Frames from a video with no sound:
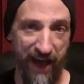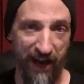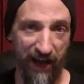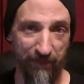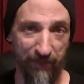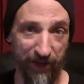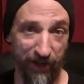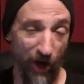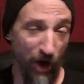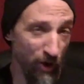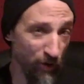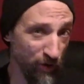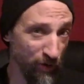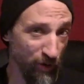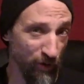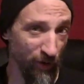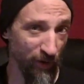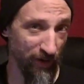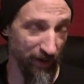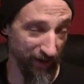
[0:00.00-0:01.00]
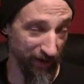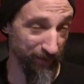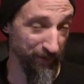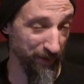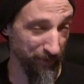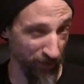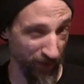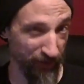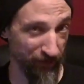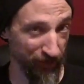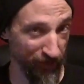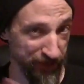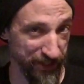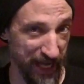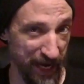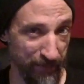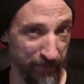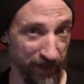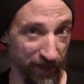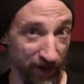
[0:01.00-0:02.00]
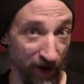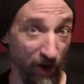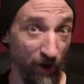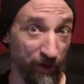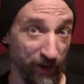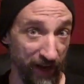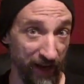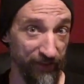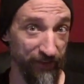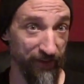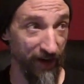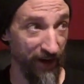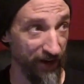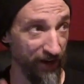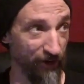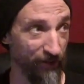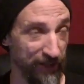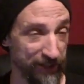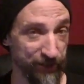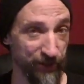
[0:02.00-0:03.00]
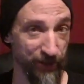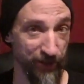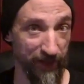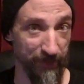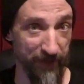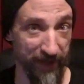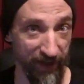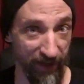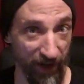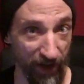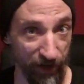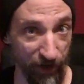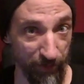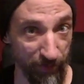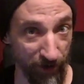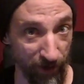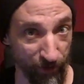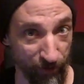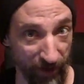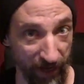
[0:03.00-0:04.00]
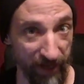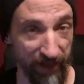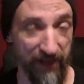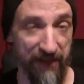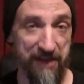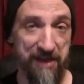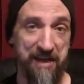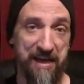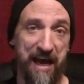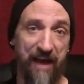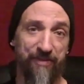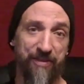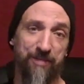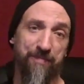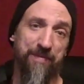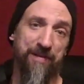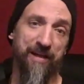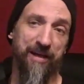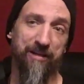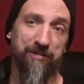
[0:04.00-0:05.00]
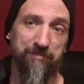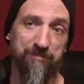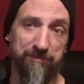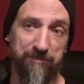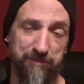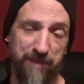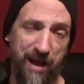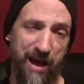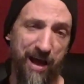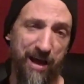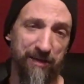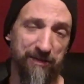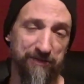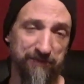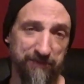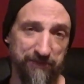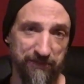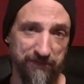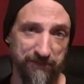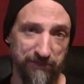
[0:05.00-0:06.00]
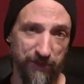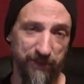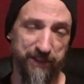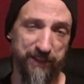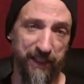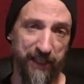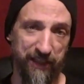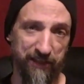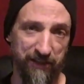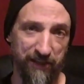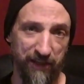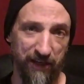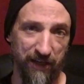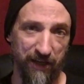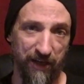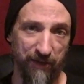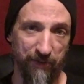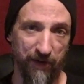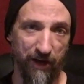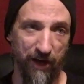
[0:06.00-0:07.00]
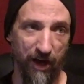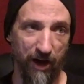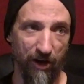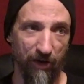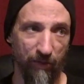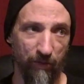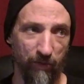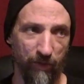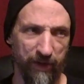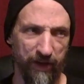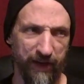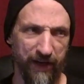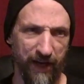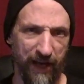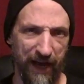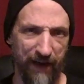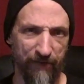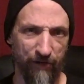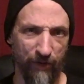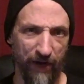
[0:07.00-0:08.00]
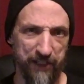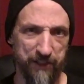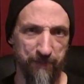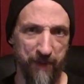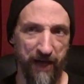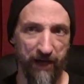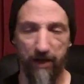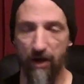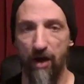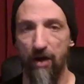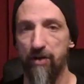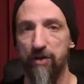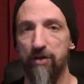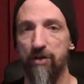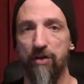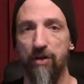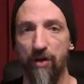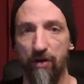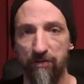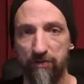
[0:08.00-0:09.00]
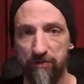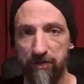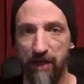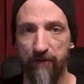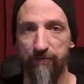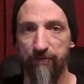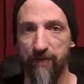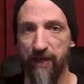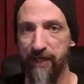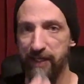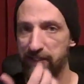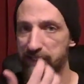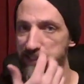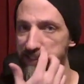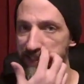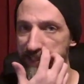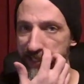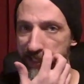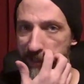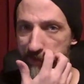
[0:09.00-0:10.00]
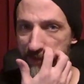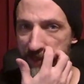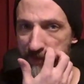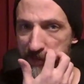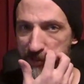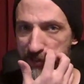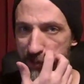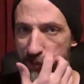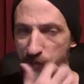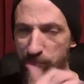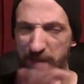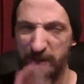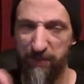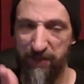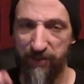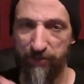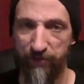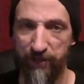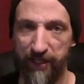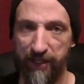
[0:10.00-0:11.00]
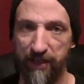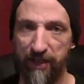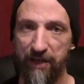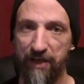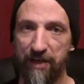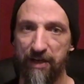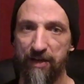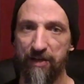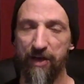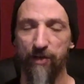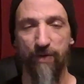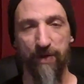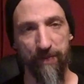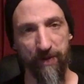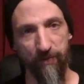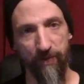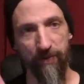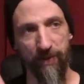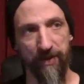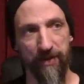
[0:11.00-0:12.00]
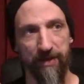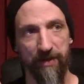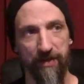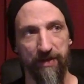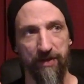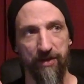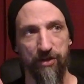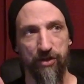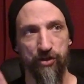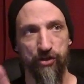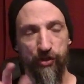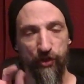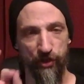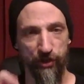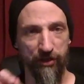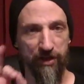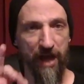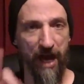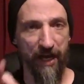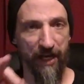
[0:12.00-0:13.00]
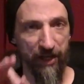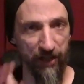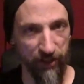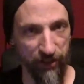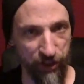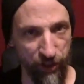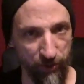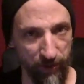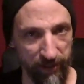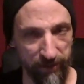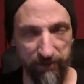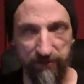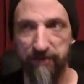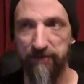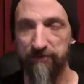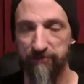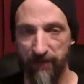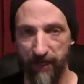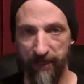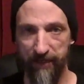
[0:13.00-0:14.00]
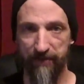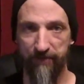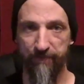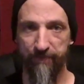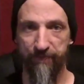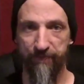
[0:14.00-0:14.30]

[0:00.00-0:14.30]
I'd be like, oh, cool. I remember when it first happened, like, oh, they got the audio rights, so you're going to make an audiobook, right? And they'd be like, we'll see. Like, oh, well then can I have the rights back? Oh, no. Not for like at least a year, maybe 2, maybe 3. Like, wait a minute, wait. So you're not going to do it, right?